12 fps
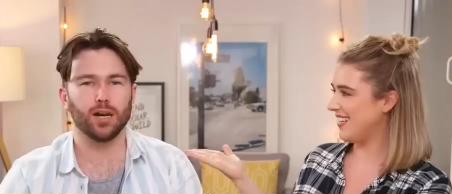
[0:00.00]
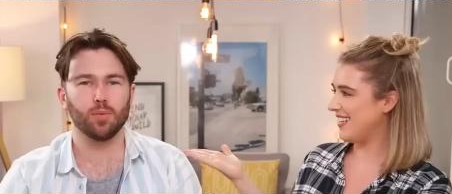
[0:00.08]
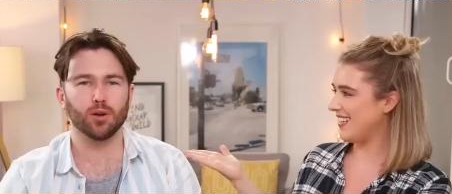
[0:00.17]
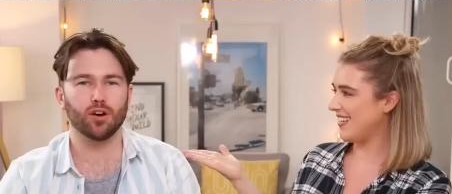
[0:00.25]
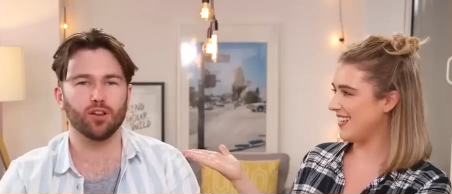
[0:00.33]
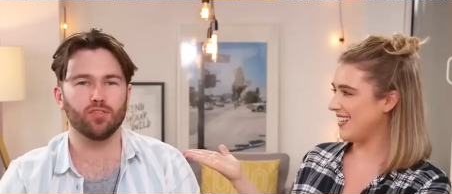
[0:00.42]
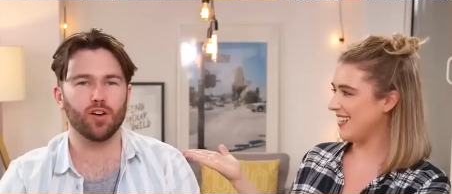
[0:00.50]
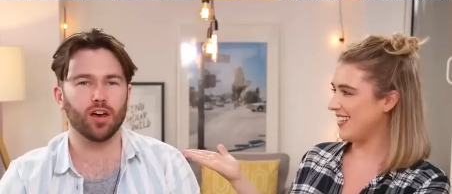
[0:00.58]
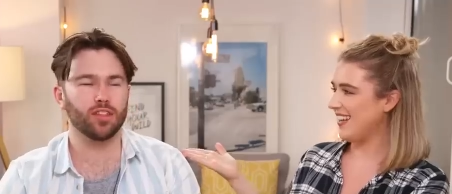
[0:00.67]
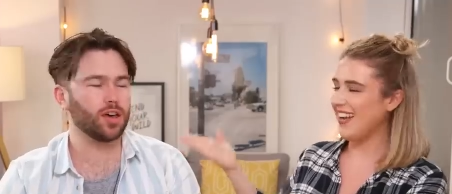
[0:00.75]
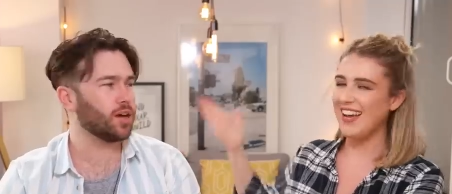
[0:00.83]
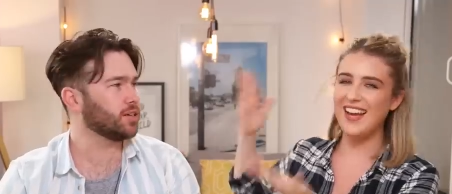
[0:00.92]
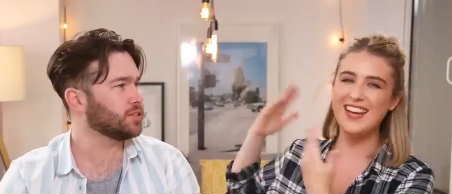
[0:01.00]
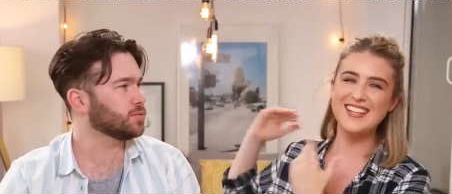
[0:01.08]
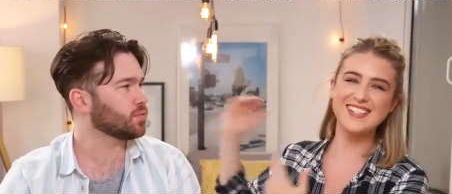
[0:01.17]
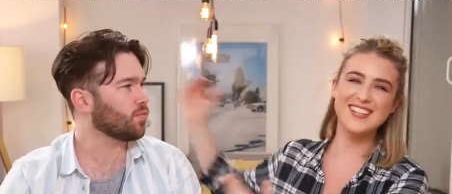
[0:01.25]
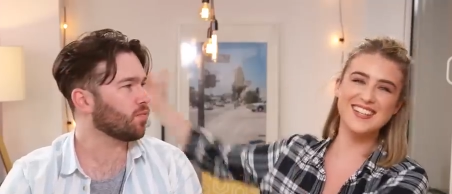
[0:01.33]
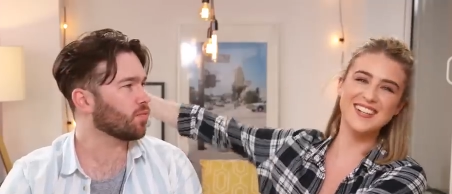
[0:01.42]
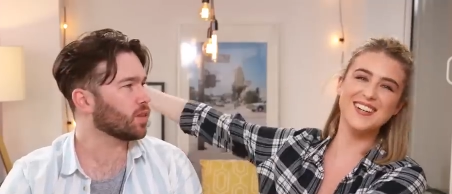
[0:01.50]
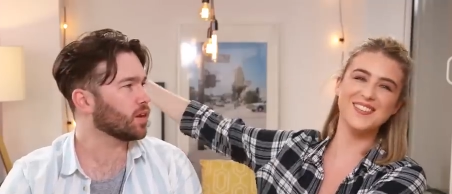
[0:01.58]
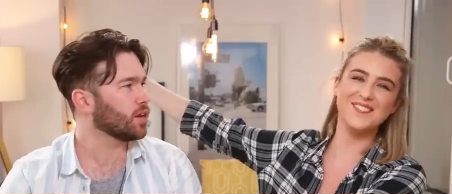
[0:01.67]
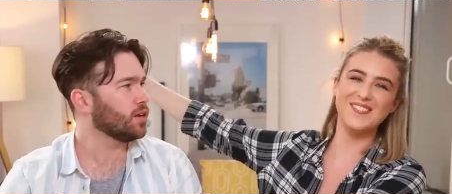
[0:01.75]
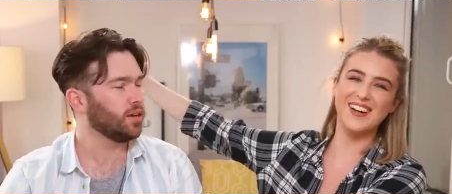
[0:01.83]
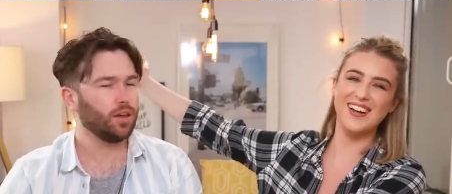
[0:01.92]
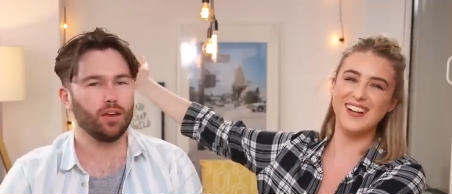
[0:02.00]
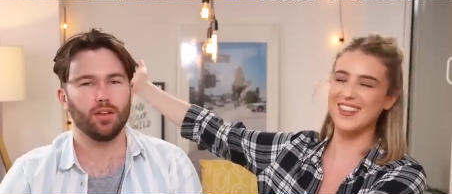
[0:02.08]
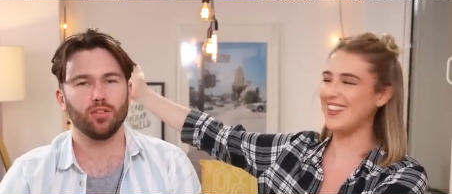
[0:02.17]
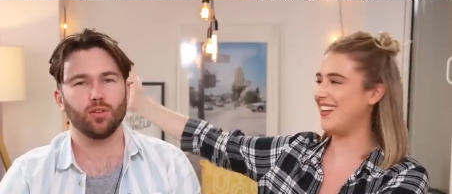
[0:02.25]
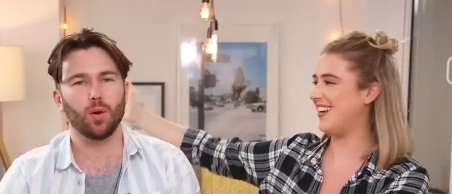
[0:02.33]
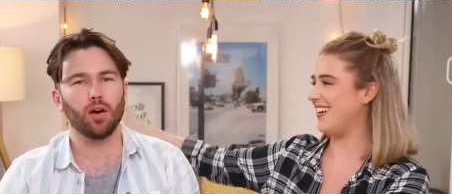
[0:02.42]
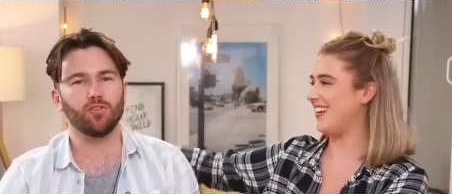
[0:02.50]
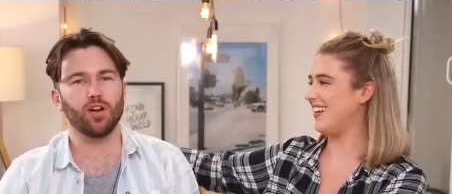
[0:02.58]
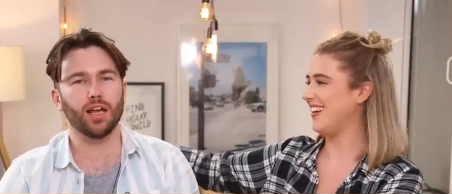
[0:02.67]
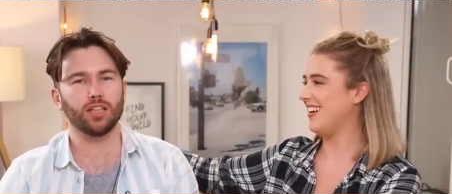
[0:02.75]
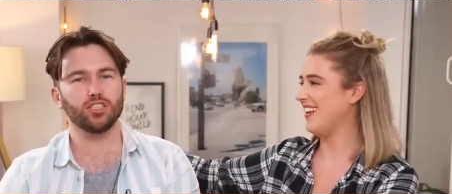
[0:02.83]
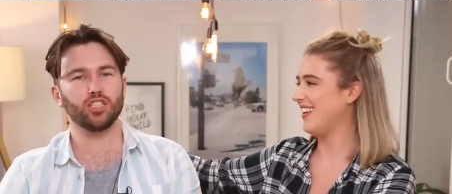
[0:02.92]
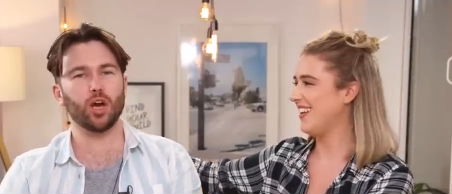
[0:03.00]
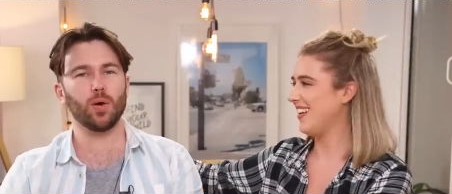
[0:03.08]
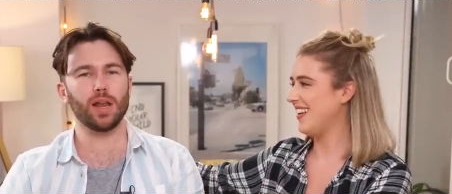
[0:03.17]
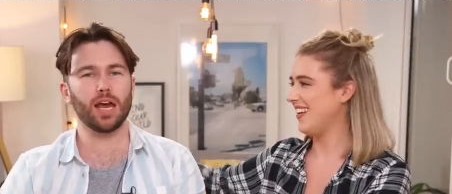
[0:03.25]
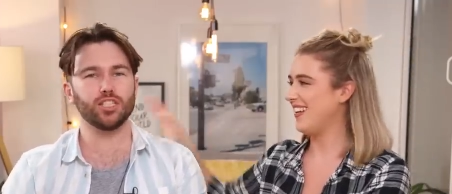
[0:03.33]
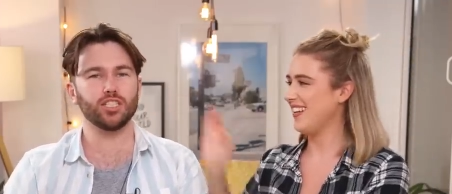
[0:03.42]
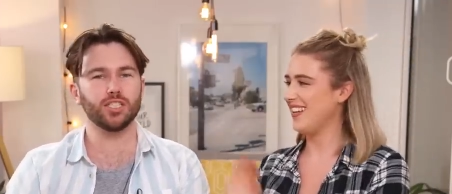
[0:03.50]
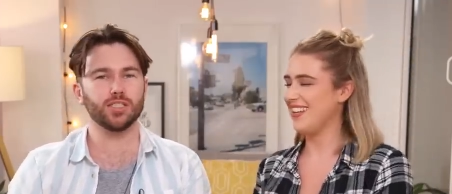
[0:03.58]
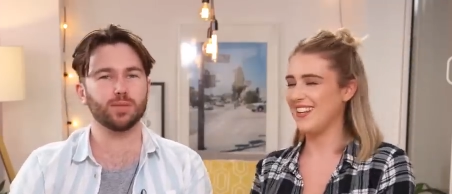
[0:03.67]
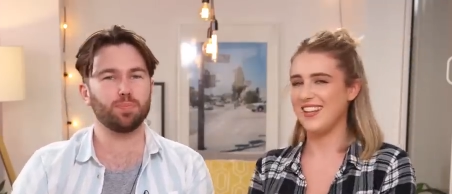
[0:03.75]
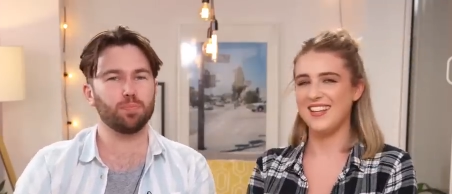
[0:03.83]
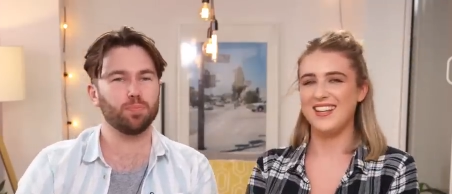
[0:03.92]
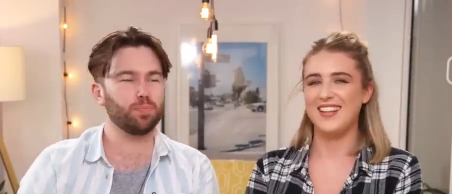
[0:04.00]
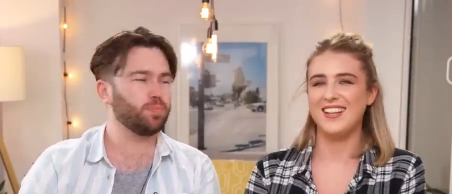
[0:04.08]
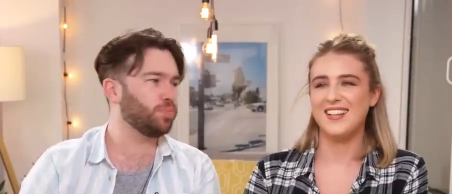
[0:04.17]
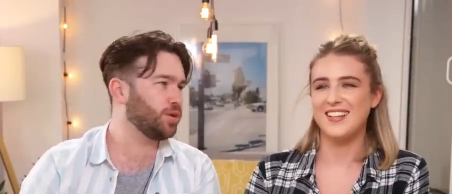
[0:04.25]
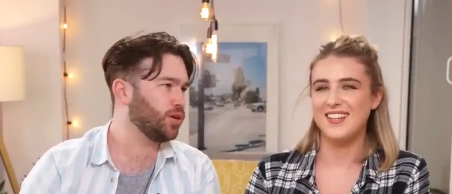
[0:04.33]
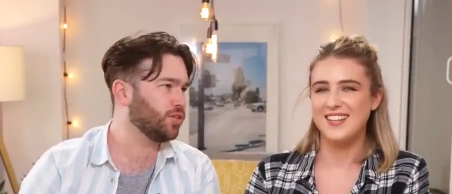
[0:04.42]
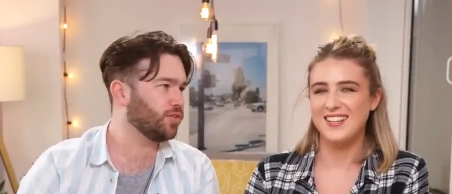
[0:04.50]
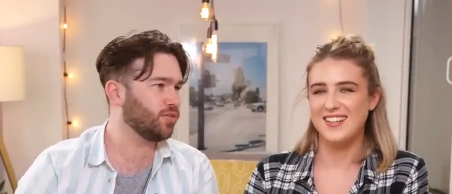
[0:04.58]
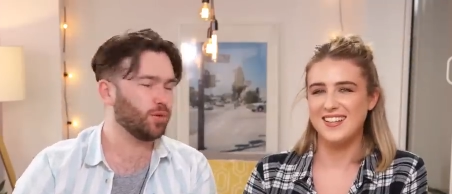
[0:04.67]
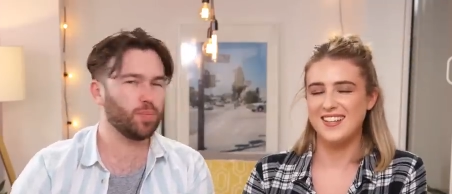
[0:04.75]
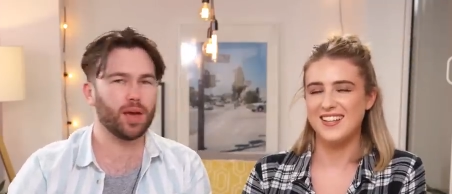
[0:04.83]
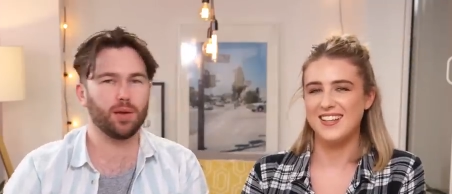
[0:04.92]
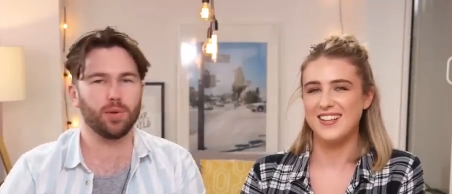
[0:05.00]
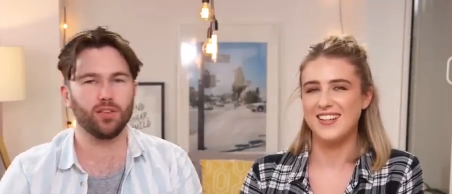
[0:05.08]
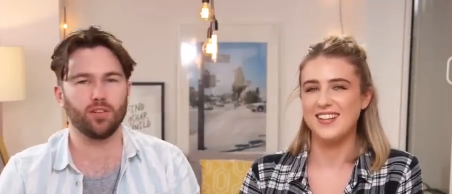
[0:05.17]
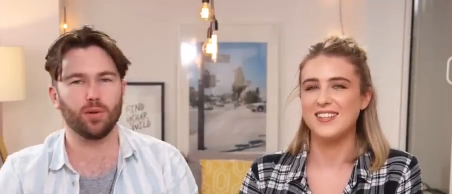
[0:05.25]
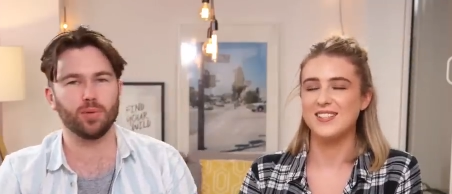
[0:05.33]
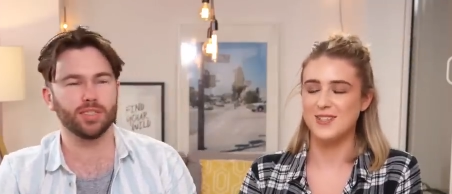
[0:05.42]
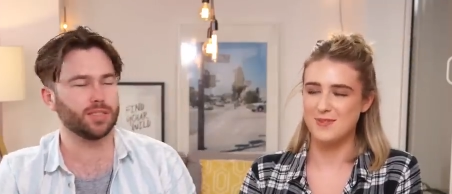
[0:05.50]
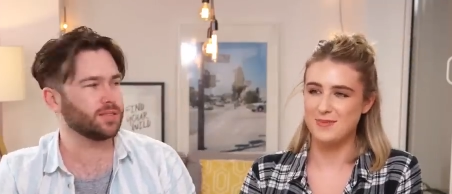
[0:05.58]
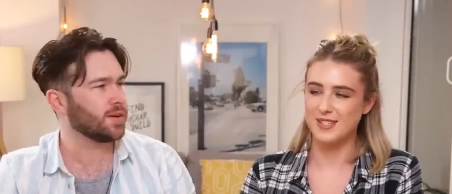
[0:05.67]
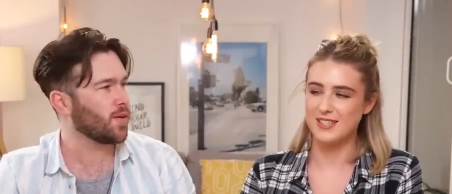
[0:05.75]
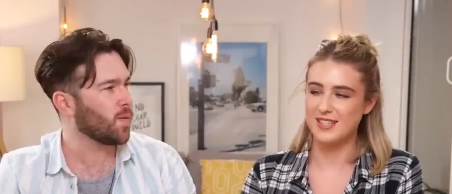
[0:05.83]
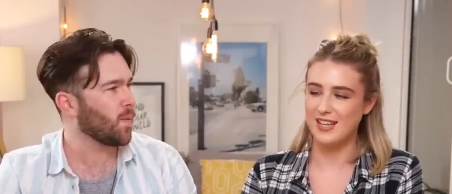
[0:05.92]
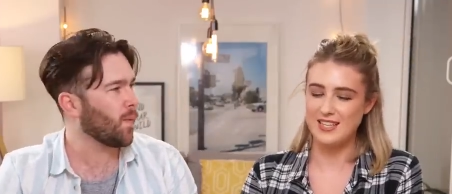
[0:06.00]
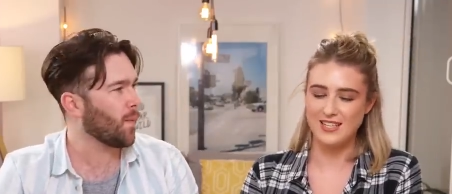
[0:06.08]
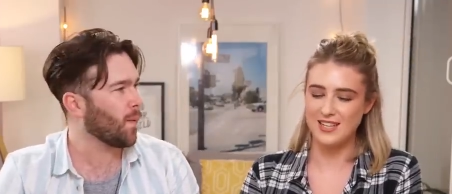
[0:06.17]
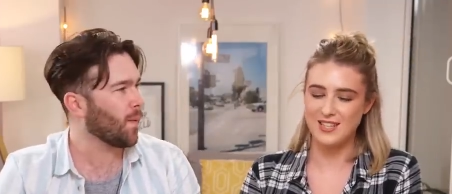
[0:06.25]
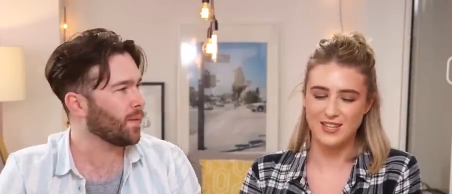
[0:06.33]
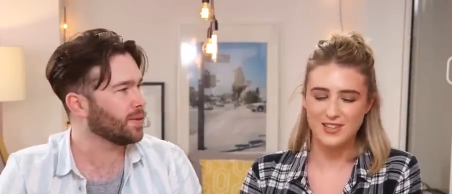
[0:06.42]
Speaker 1: I'm a godfather.
Speaker 2: He's a godfather! To our
Speaker 1: friend Joe and Ash's beautiful baby Thomas.
Speaker 2: Thomas. He's yeah. like the